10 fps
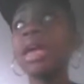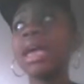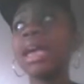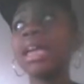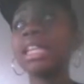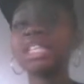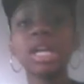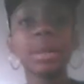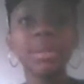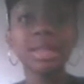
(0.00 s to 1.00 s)
And he
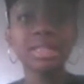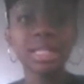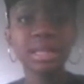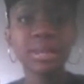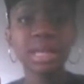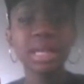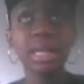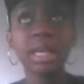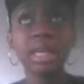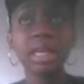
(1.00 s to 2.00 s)
started processing me.
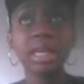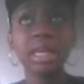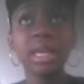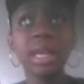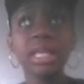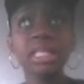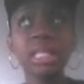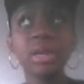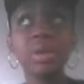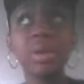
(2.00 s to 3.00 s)
And
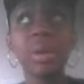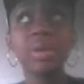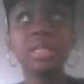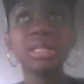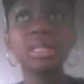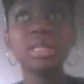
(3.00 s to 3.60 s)
so I was,